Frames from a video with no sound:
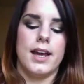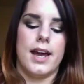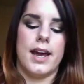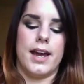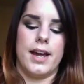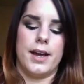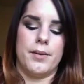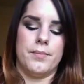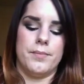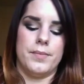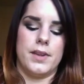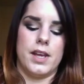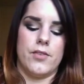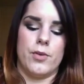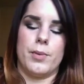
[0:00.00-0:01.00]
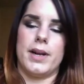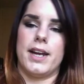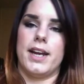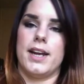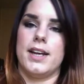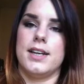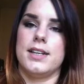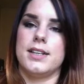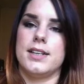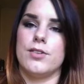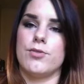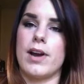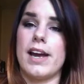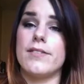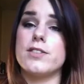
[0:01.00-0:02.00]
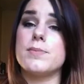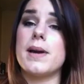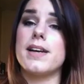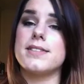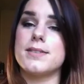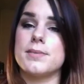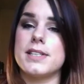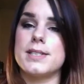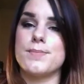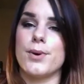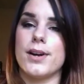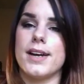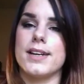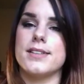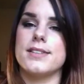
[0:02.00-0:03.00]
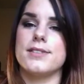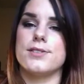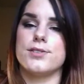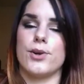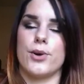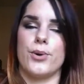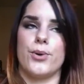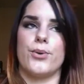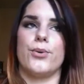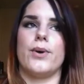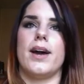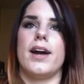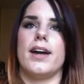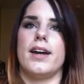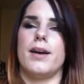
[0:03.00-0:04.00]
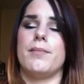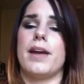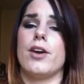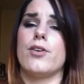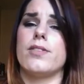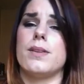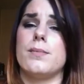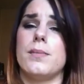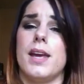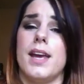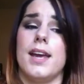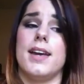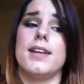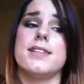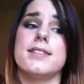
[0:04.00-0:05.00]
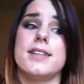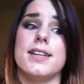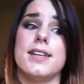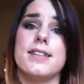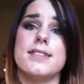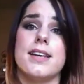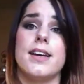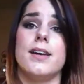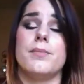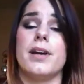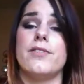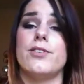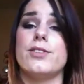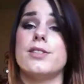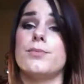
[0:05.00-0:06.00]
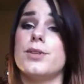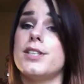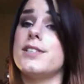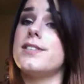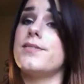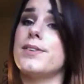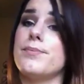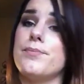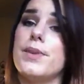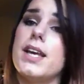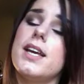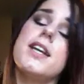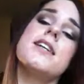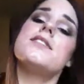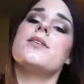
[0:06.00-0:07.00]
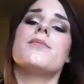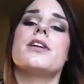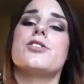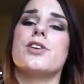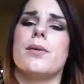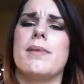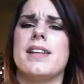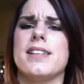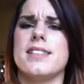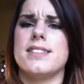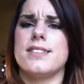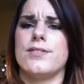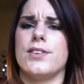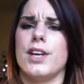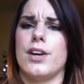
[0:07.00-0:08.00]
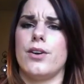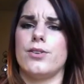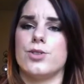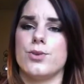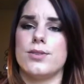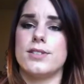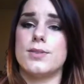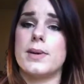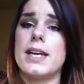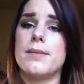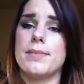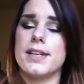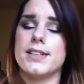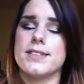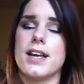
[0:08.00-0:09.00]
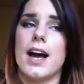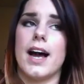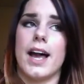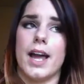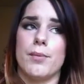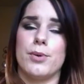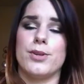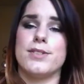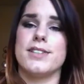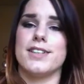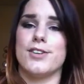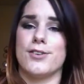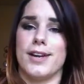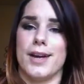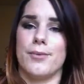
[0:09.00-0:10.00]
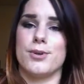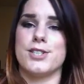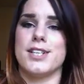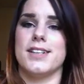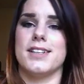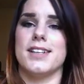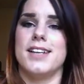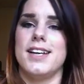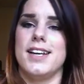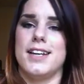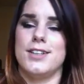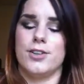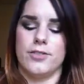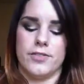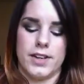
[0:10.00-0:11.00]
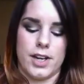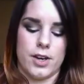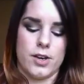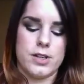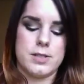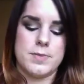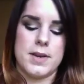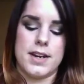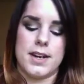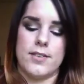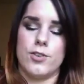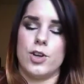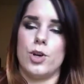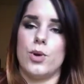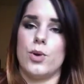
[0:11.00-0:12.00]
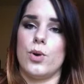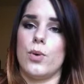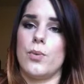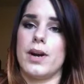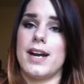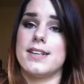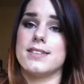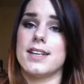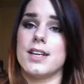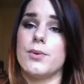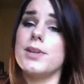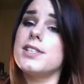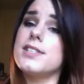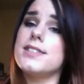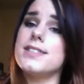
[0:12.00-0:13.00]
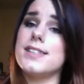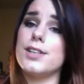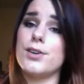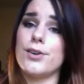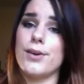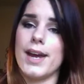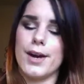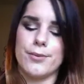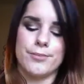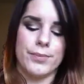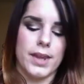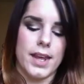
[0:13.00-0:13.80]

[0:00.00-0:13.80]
Everybody raved about some of these products, so I got them, and these are my first impressions of them. So I'm going to try and make this video short and sweet because I personally don't like watching long videos, but if you want to ask any questions, then you know how.